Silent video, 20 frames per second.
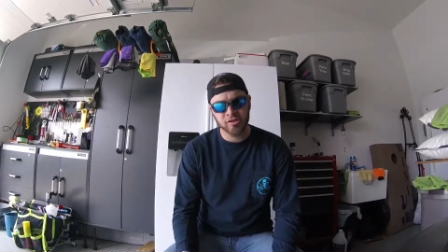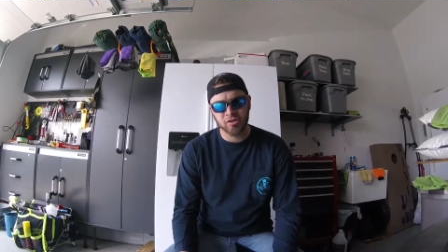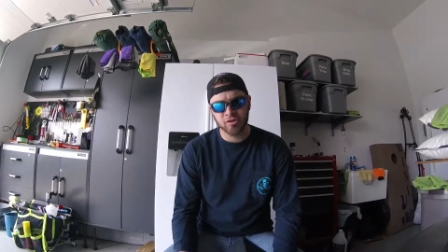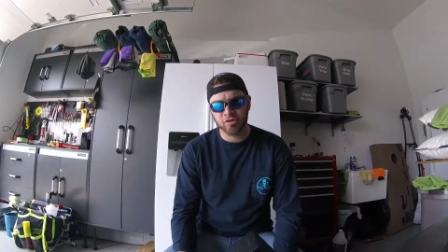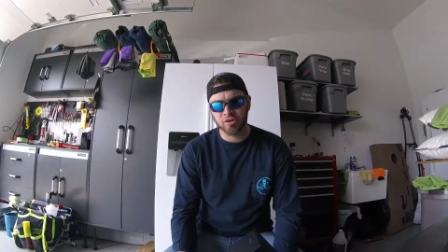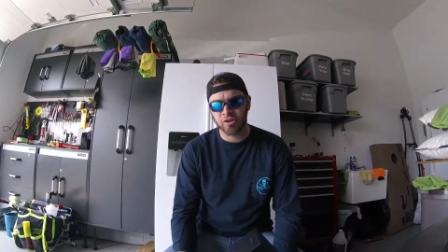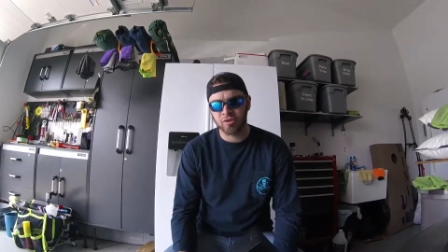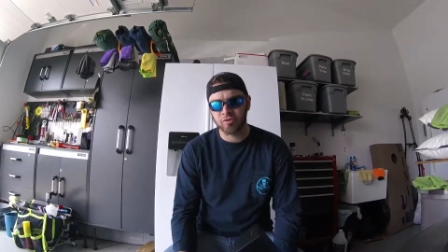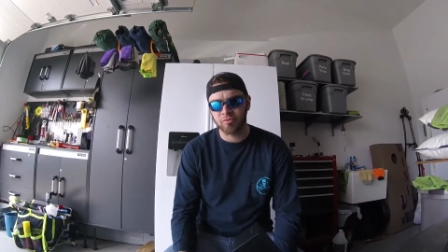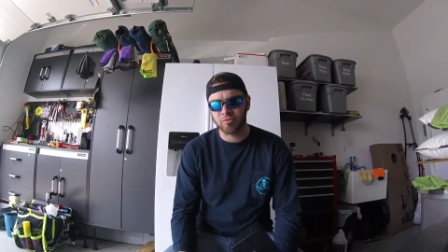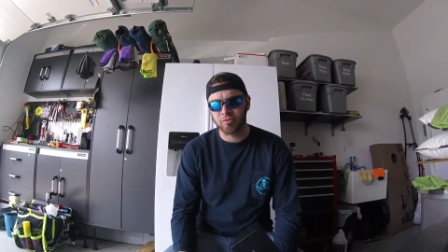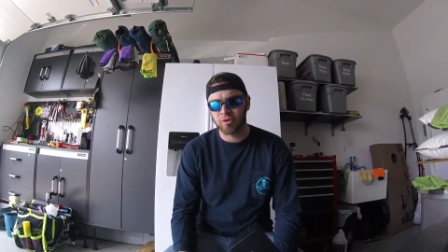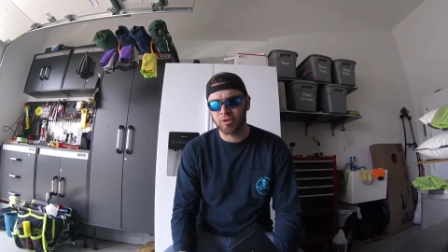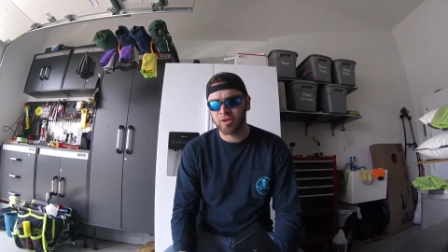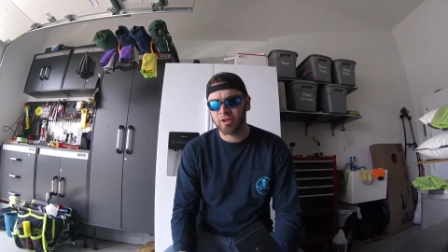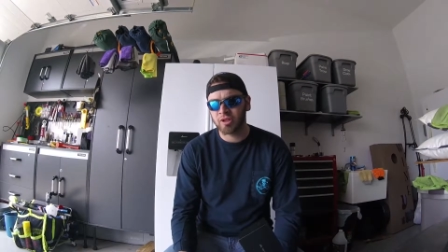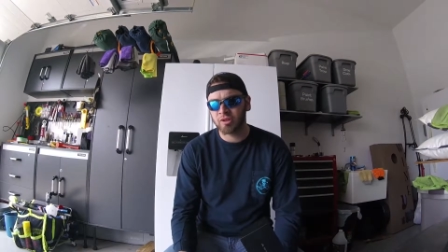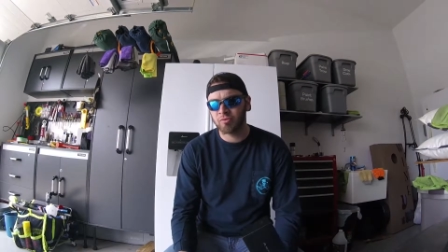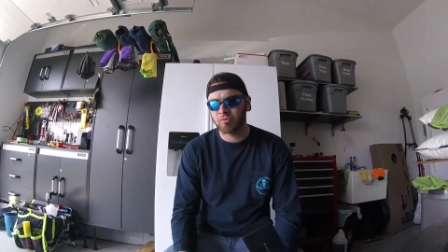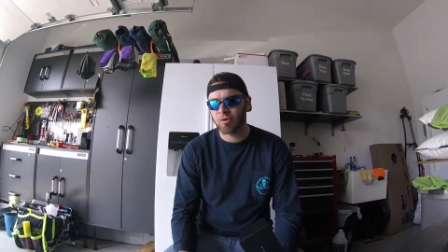There's nothing
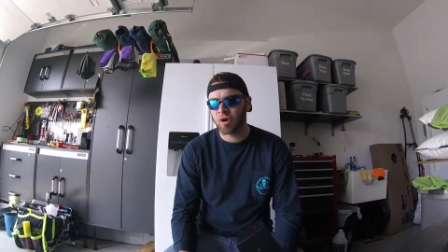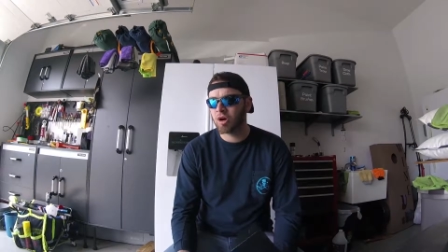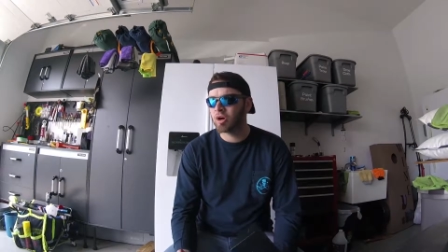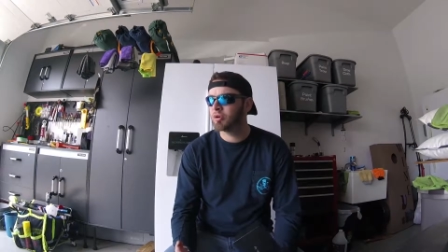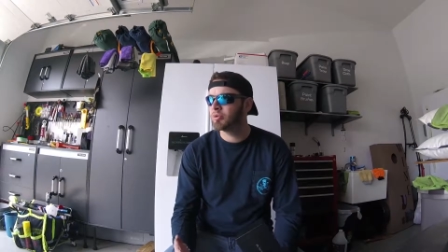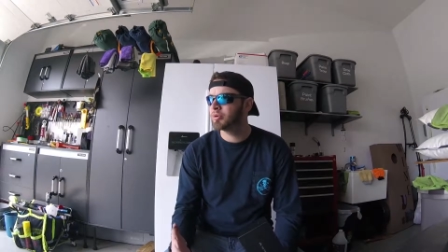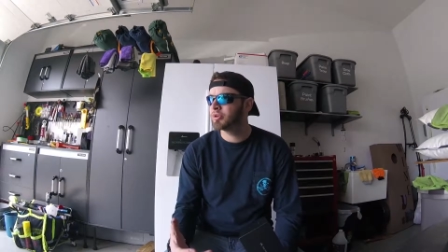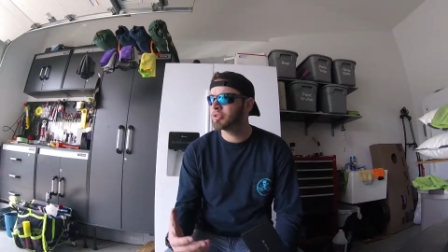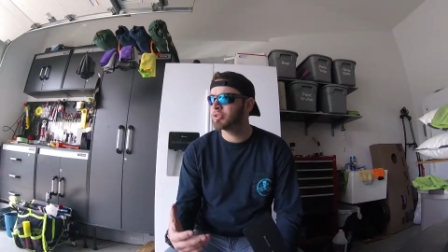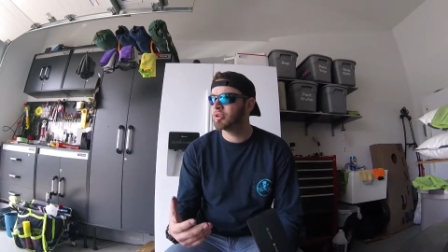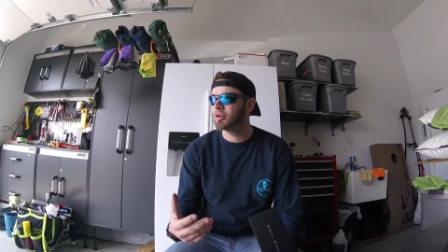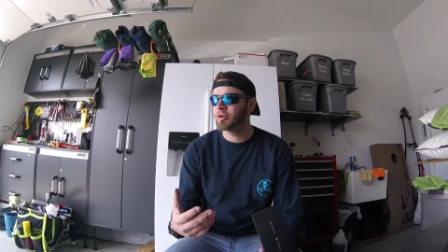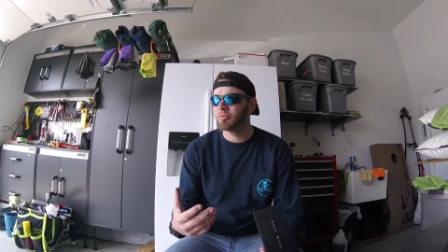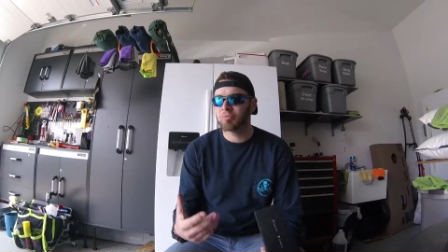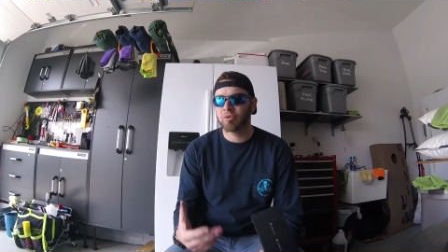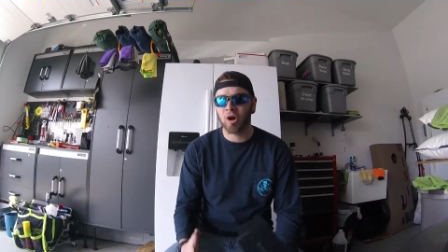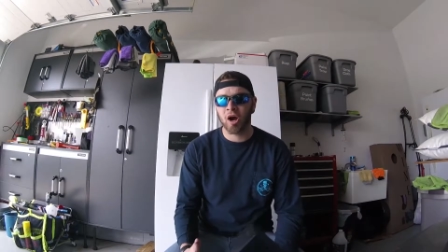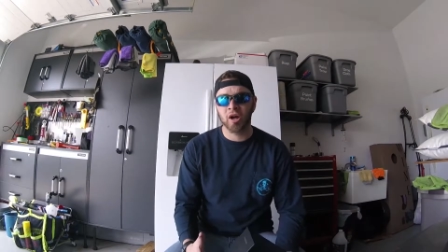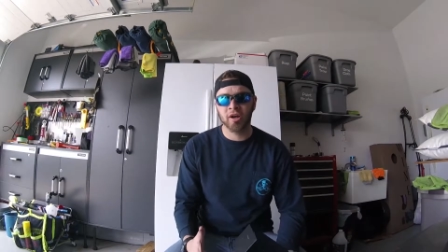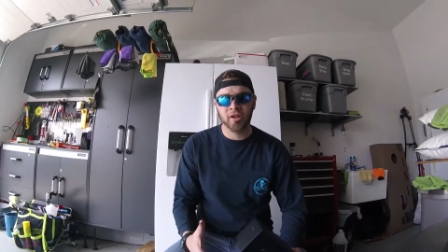really wrong with the
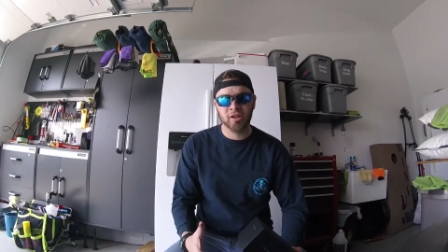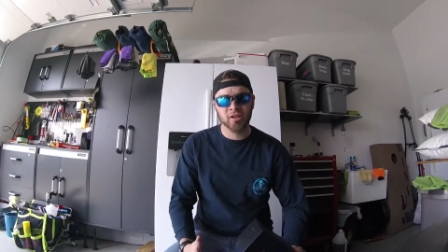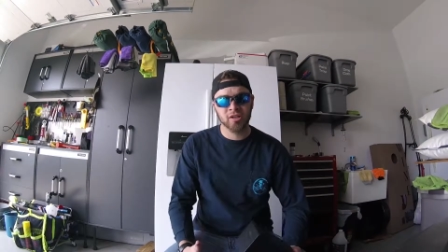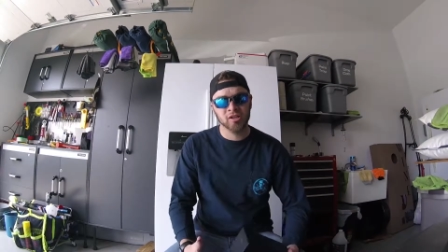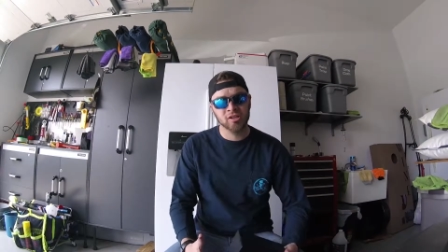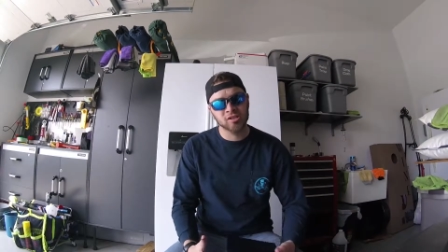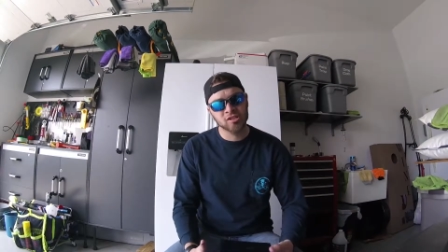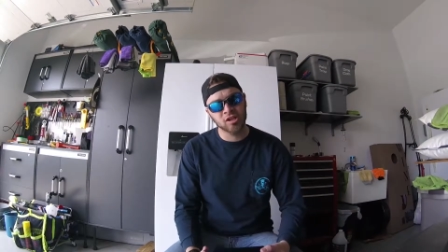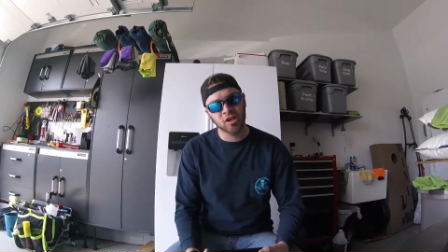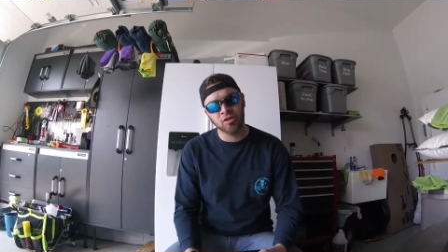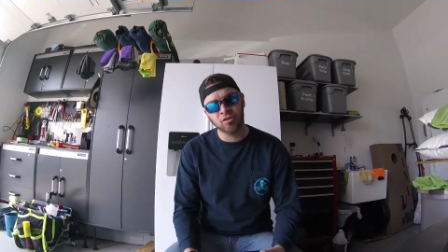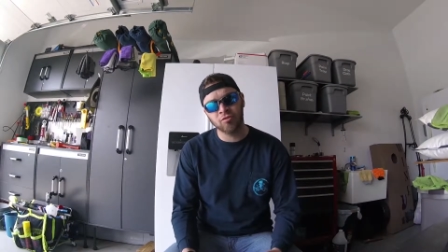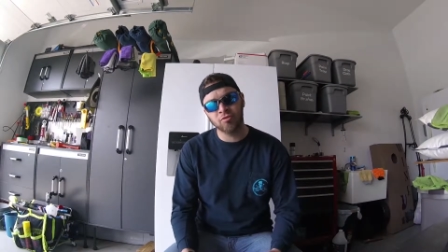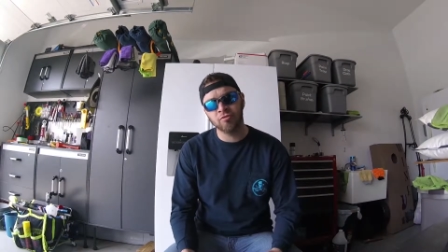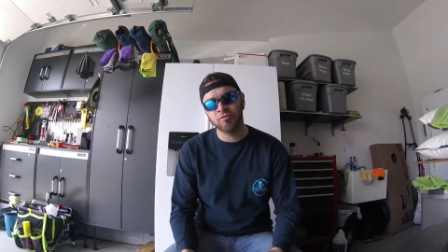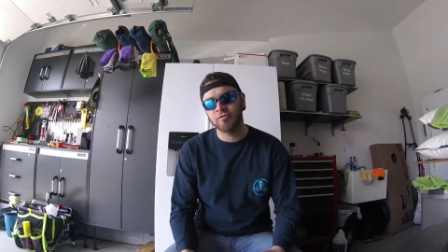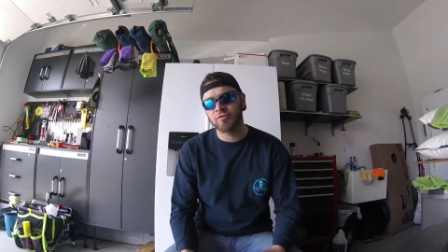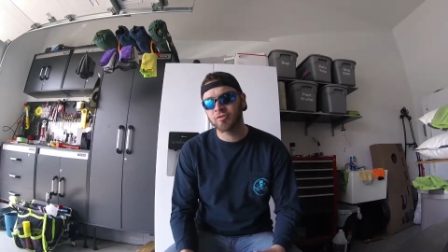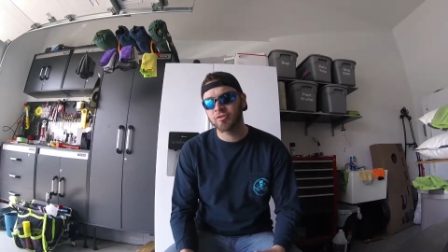product itself.